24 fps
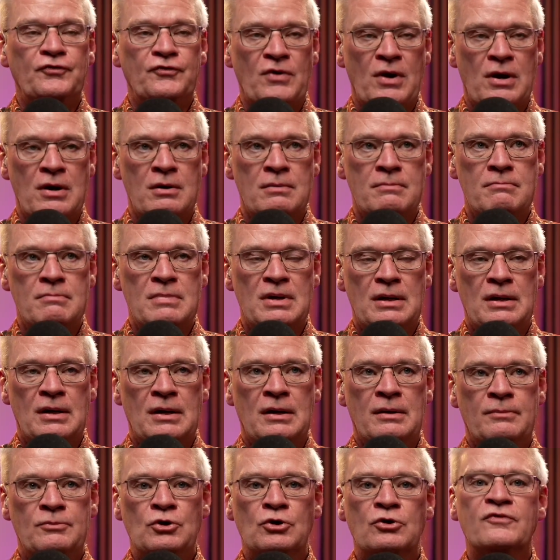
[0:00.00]
from
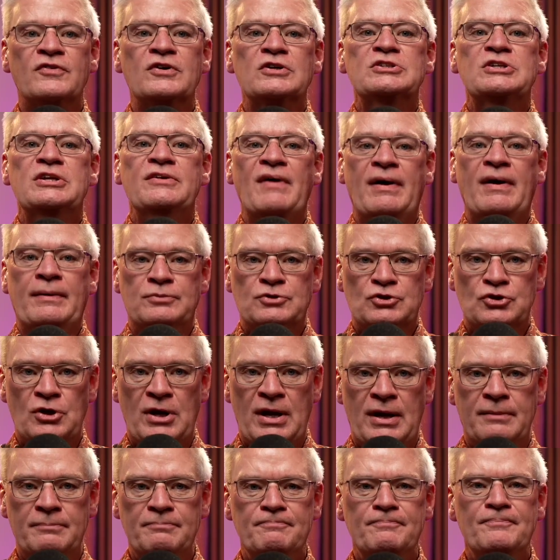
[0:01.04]
University of
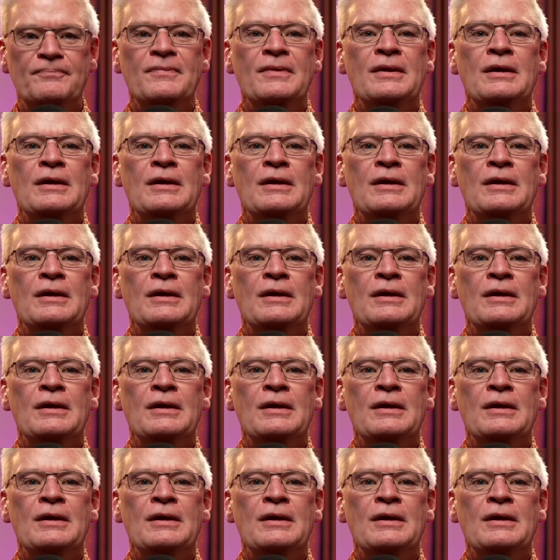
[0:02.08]
Amsterdam